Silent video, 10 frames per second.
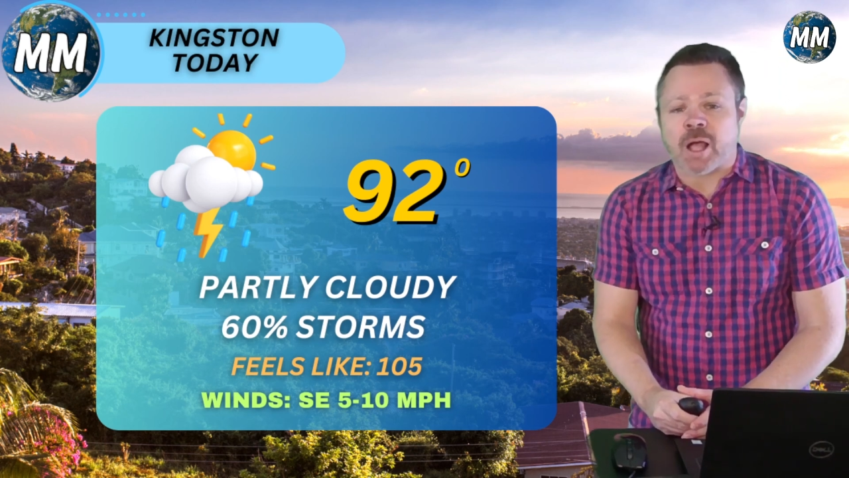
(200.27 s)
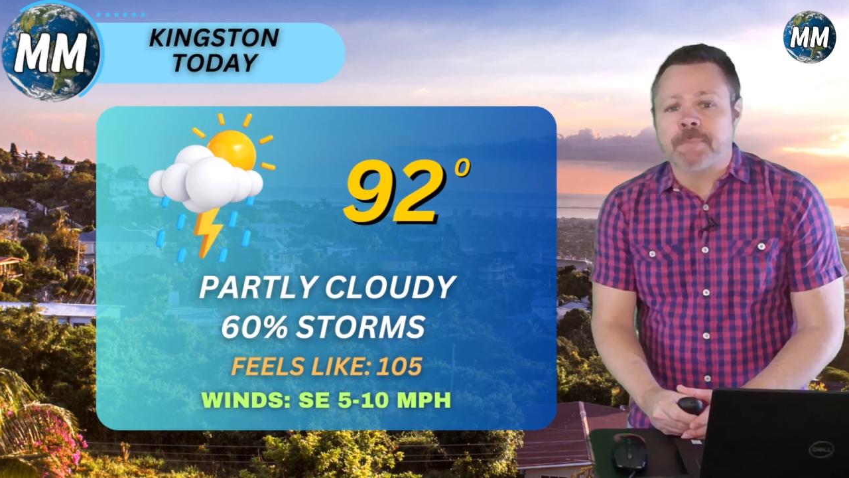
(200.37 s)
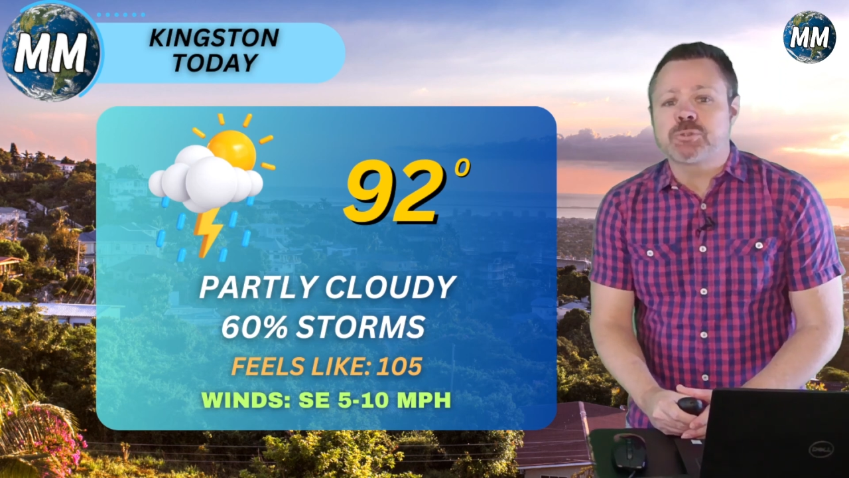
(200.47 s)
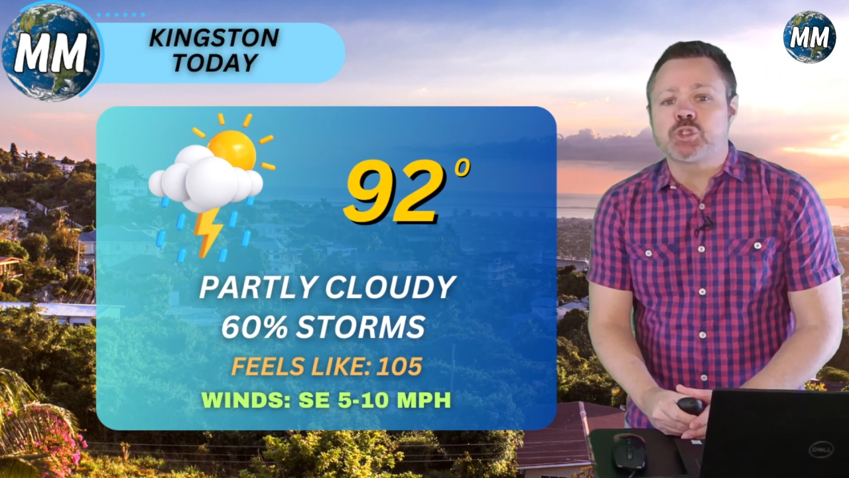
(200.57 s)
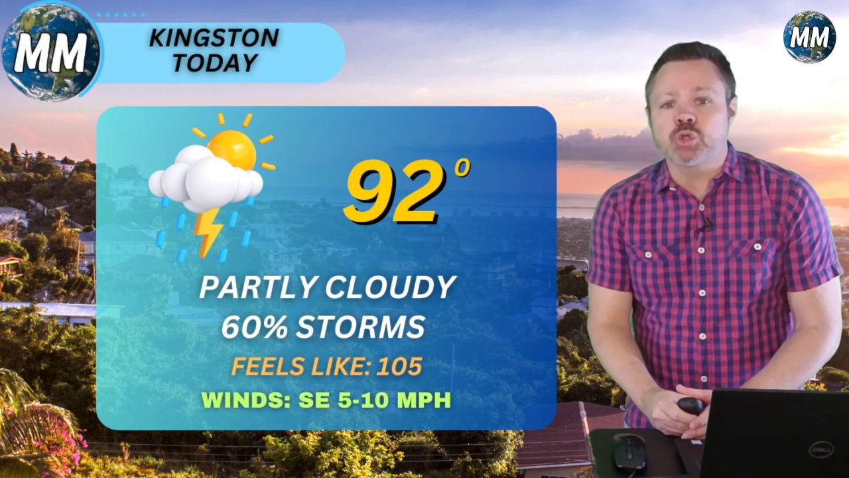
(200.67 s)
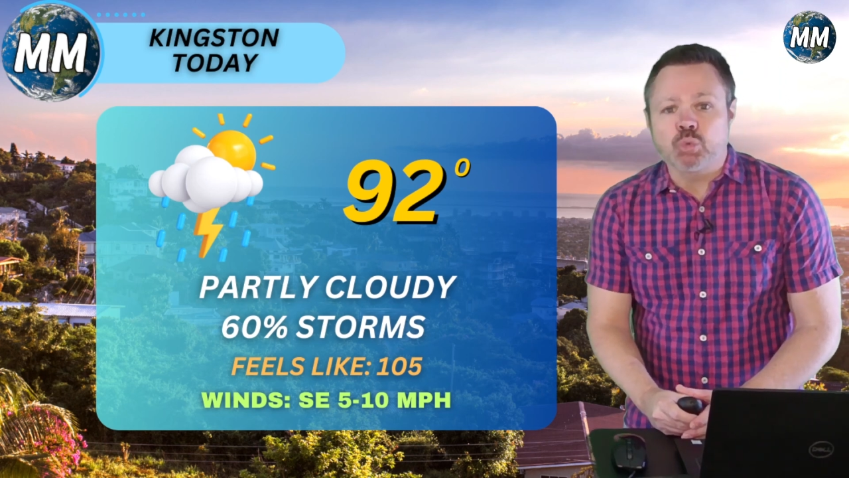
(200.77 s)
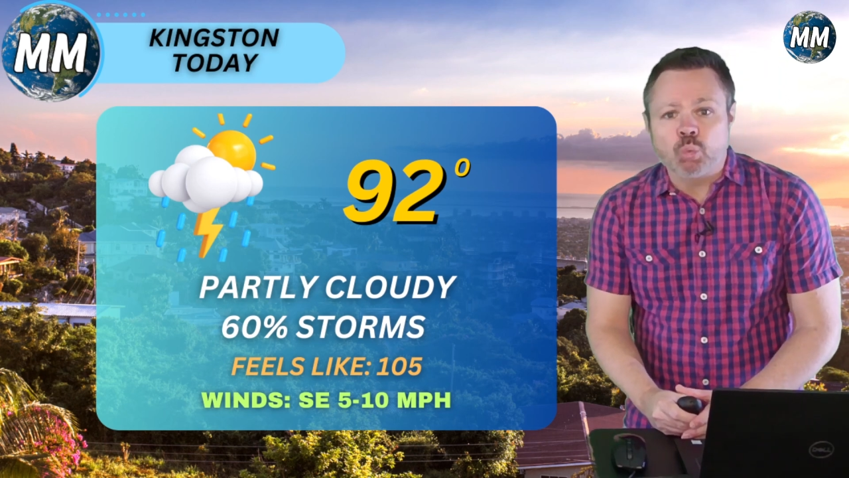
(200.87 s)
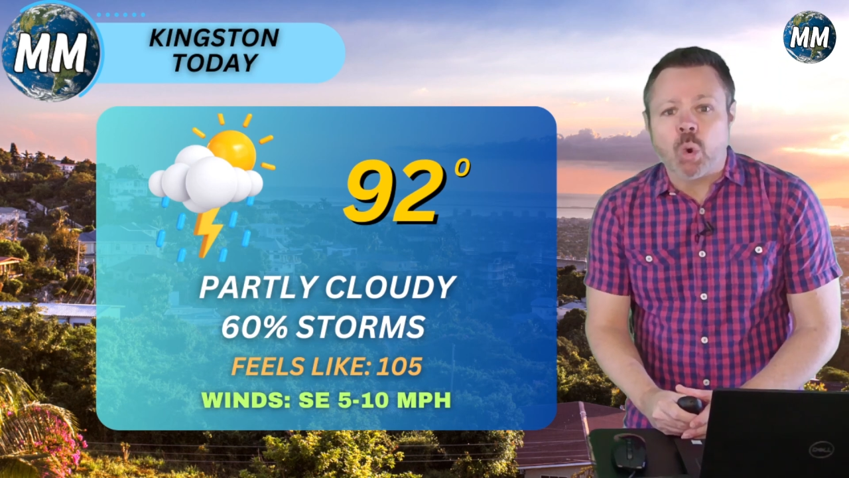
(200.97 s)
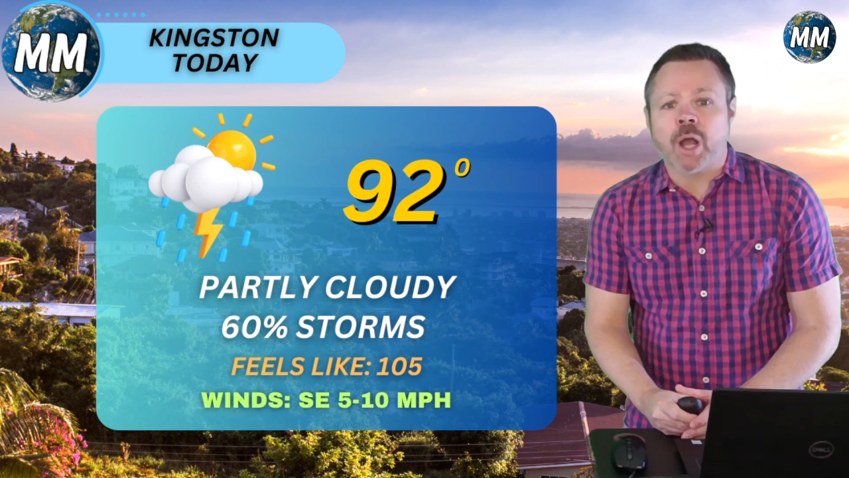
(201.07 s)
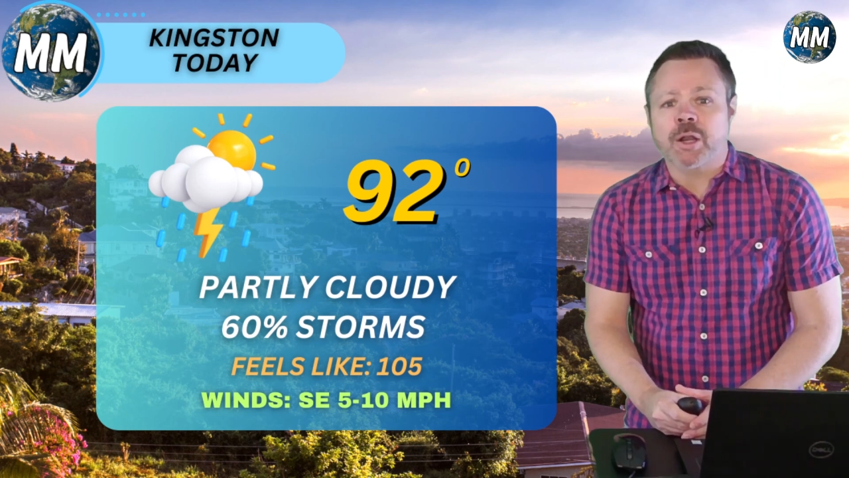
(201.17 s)
up to
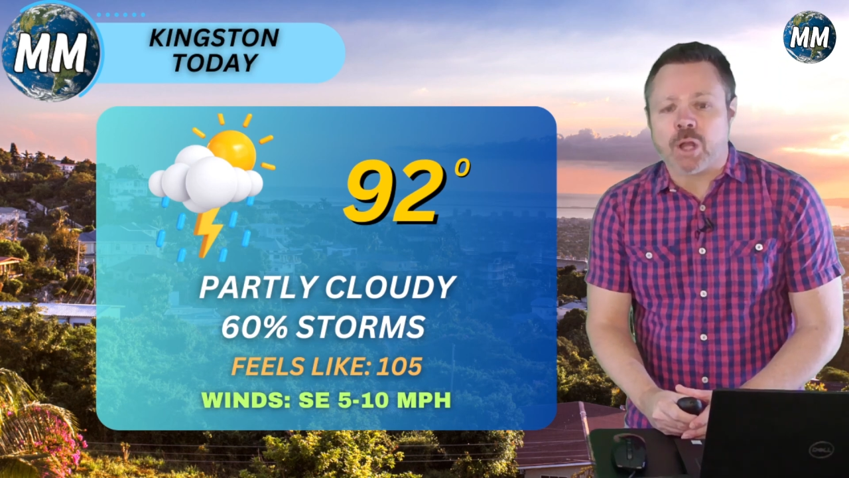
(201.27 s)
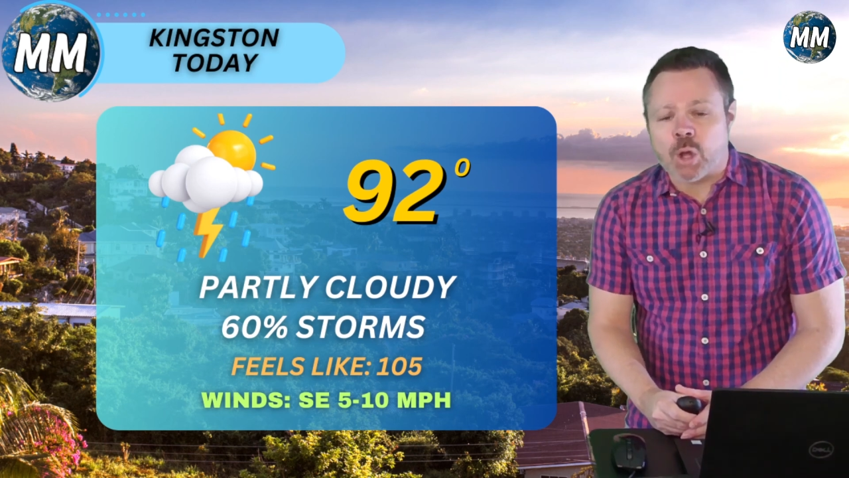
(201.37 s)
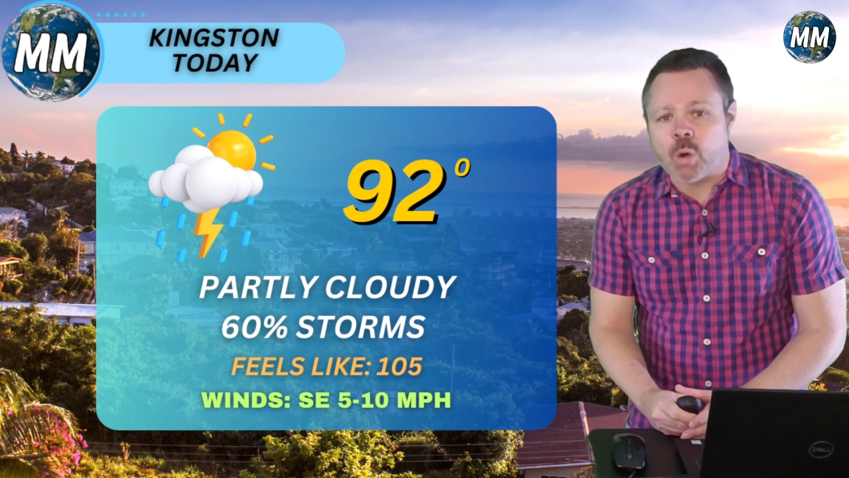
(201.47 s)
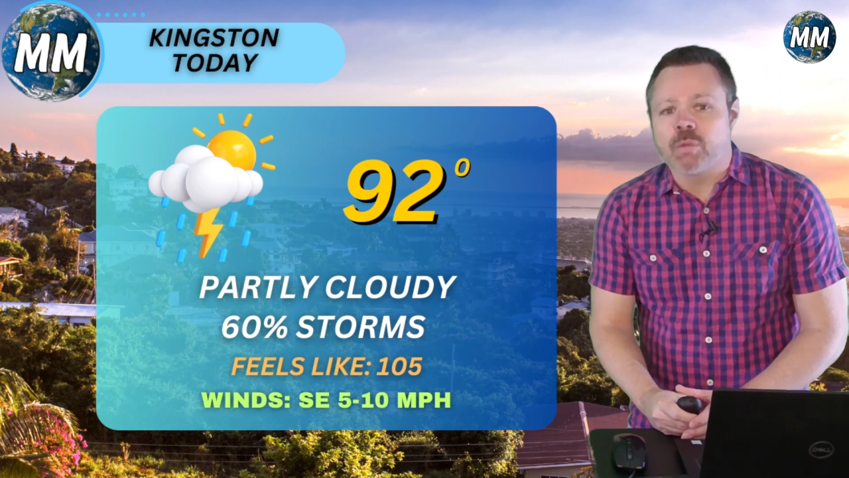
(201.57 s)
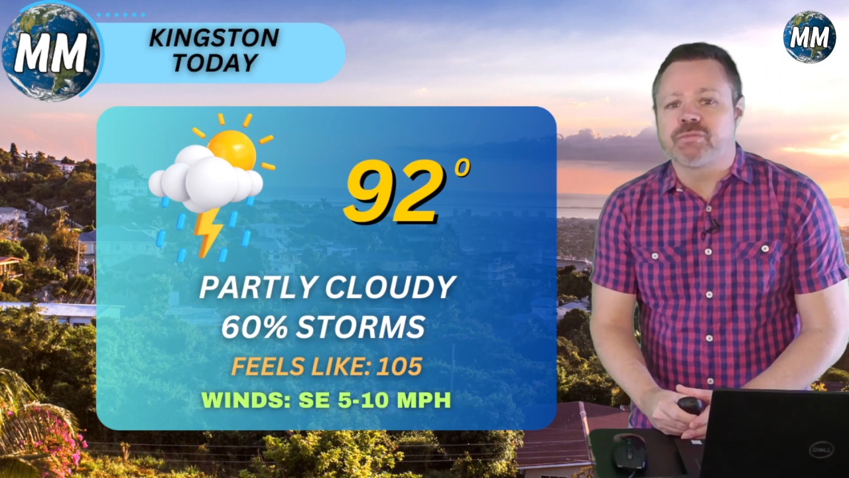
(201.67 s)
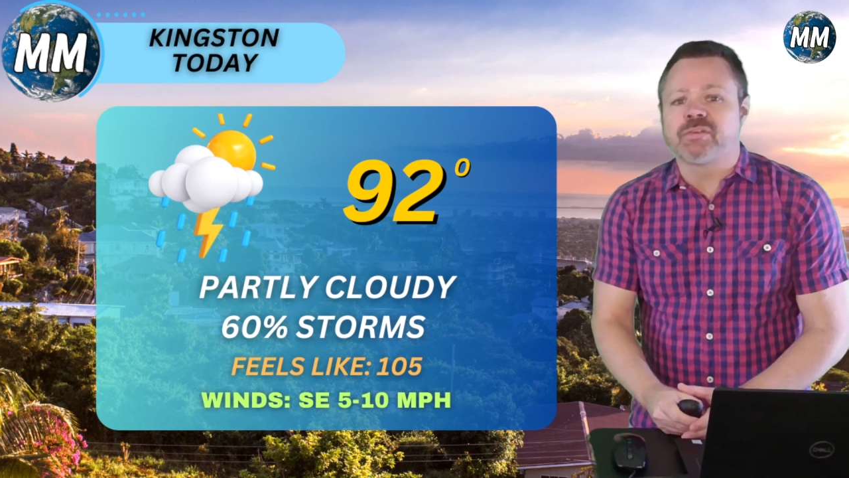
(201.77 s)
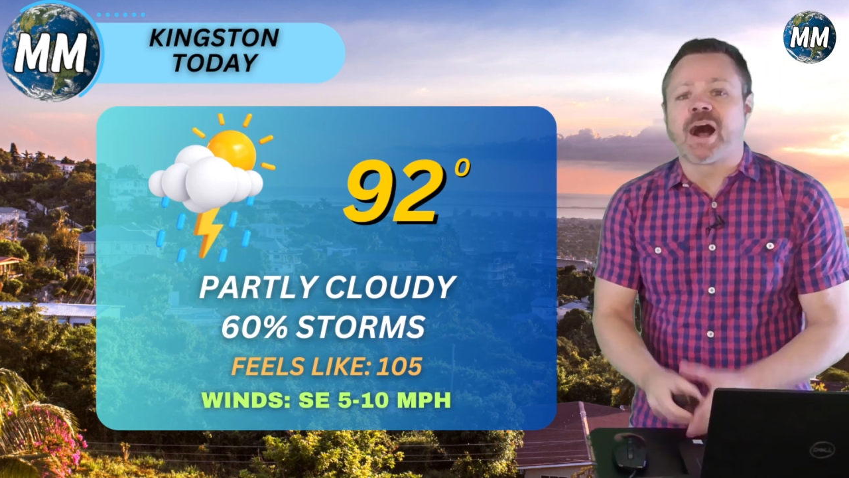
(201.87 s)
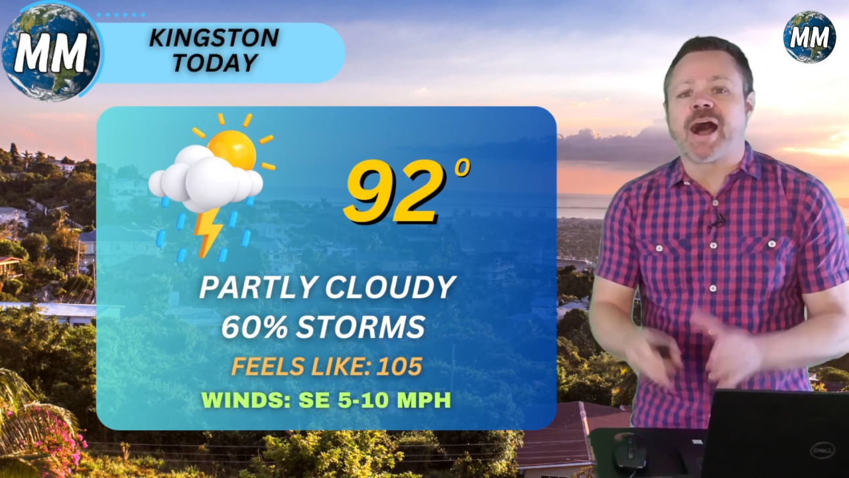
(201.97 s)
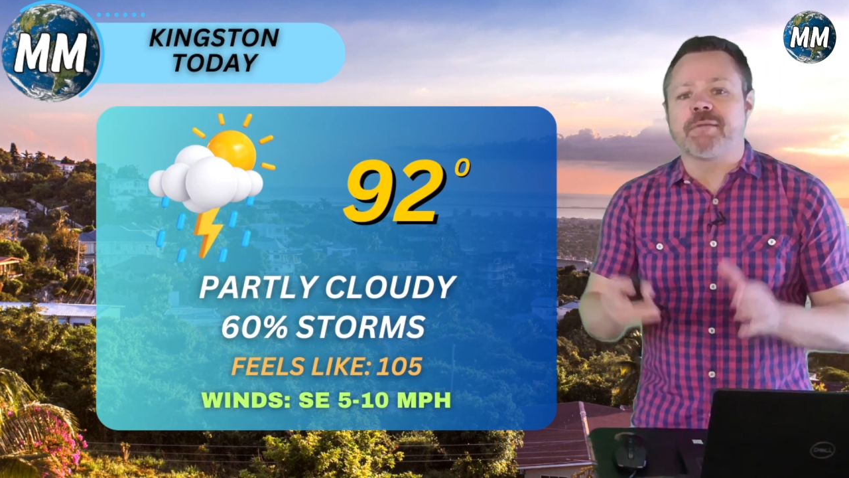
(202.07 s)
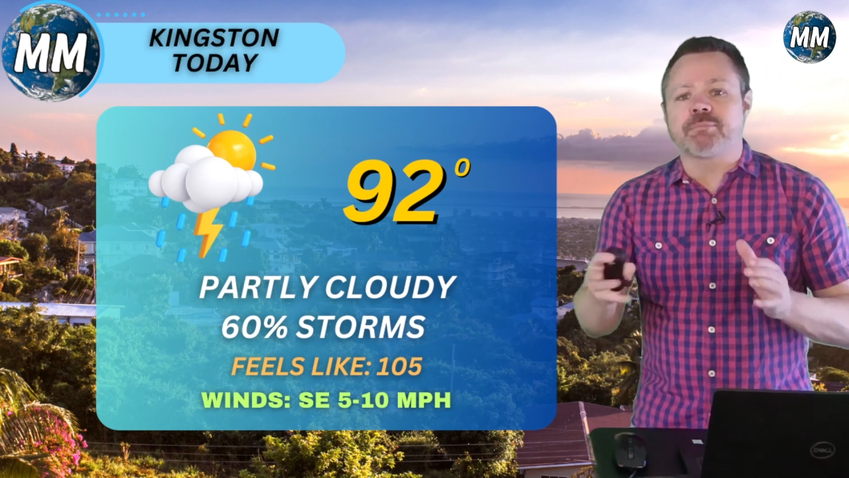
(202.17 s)

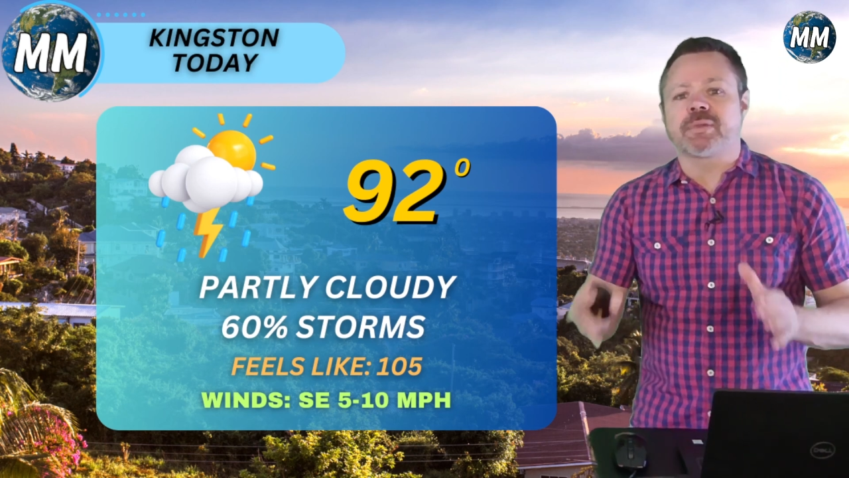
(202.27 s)
105.